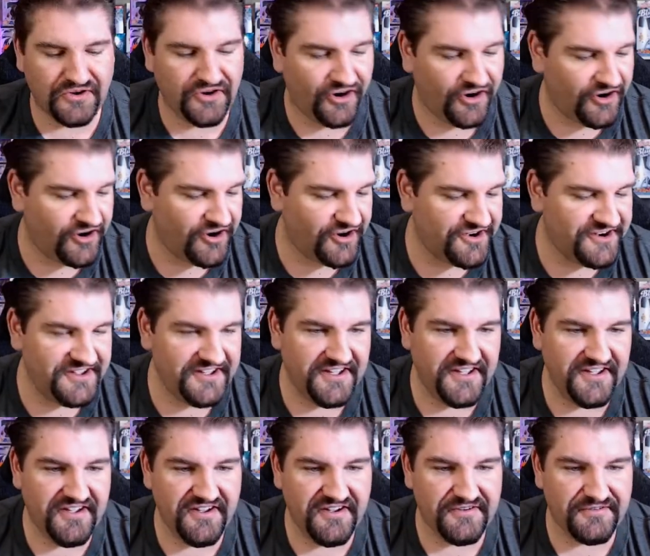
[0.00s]
card
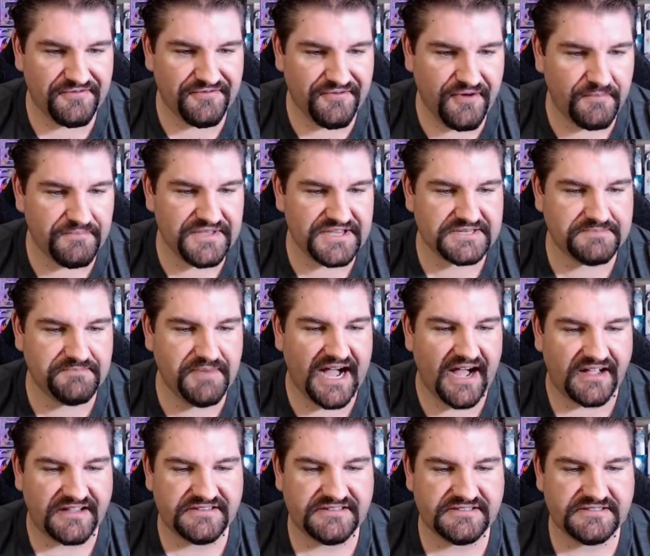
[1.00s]
from this
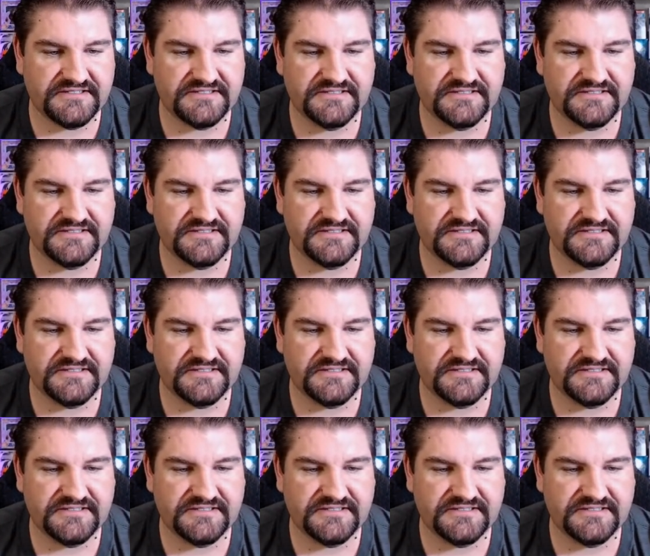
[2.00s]
box?